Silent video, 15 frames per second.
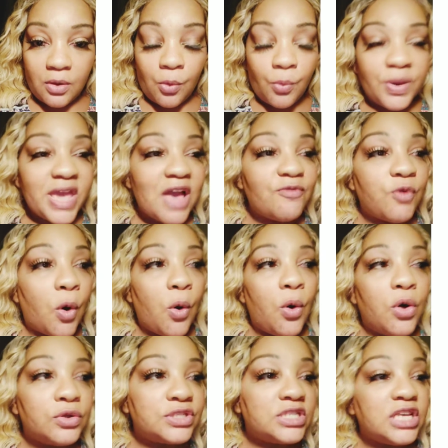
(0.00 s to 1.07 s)
We have
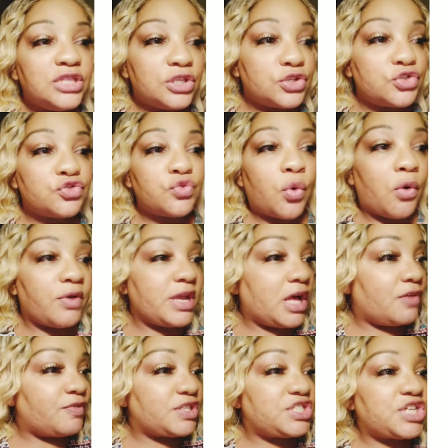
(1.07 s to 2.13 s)
all seen the story
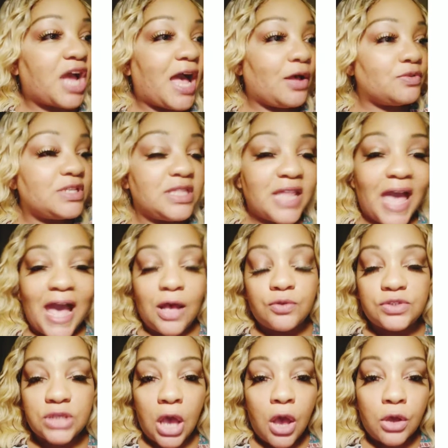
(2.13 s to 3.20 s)
of a child in the
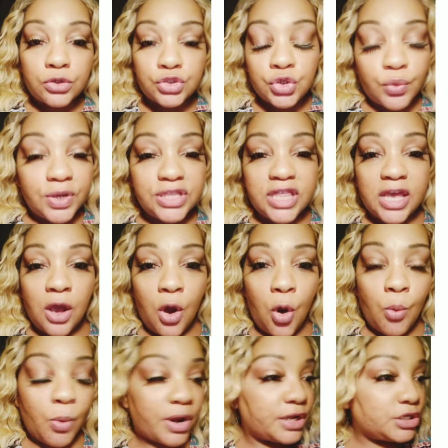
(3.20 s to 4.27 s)
house doing their
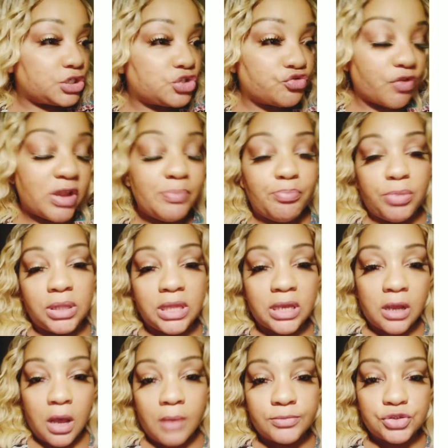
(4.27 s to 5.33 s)
homework and a straight
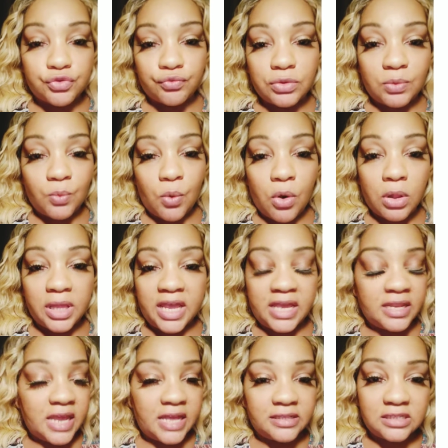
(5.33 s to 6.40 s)
bullet comes through the wall
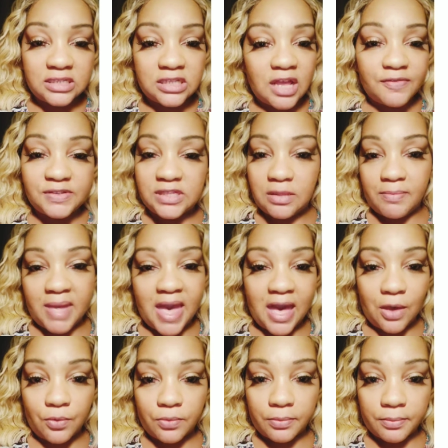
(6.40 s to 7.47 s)
and, and snuffs them
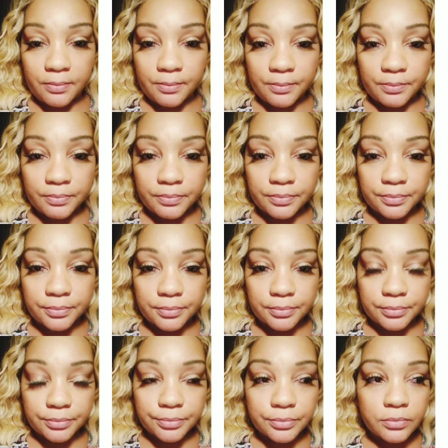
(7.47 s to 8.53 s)
out.
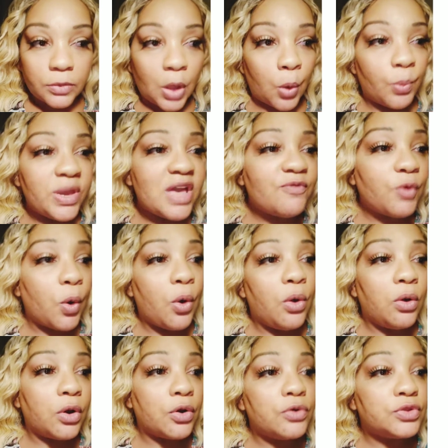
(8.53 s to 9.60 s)
We have
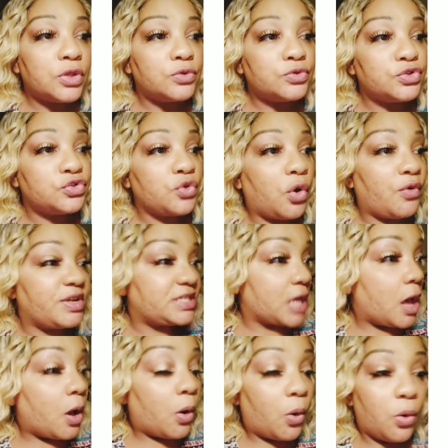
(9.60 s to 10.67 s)
all heard those stories.
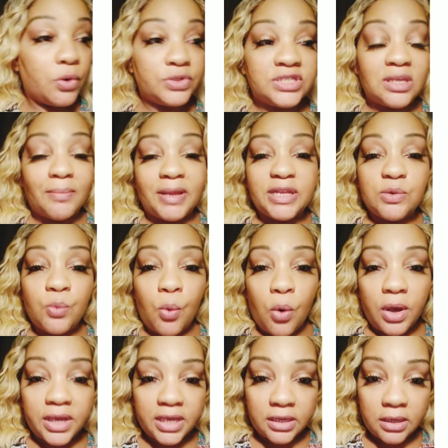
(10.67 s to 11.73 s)
Or somebody
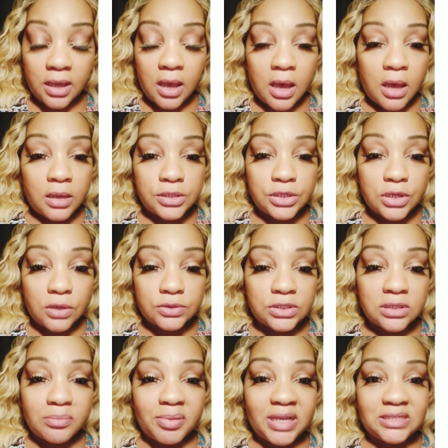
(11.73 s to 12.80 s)
walking, you know,
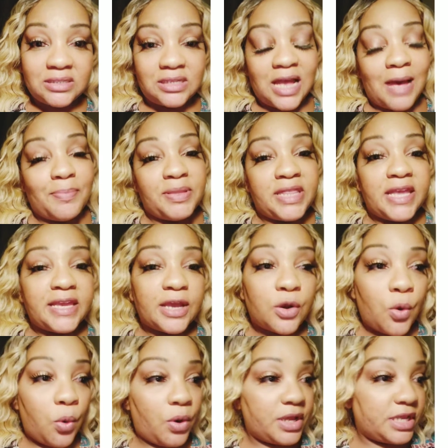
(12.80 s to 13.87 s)
to the bus stop and they
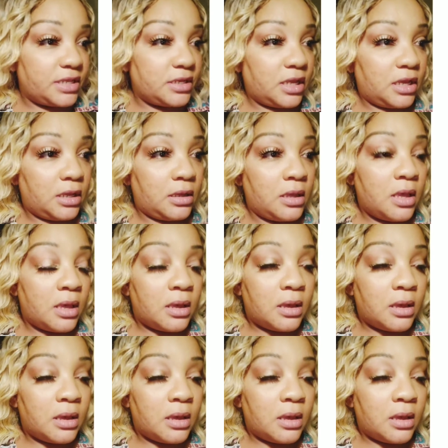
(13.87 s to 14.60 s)
get caught in a,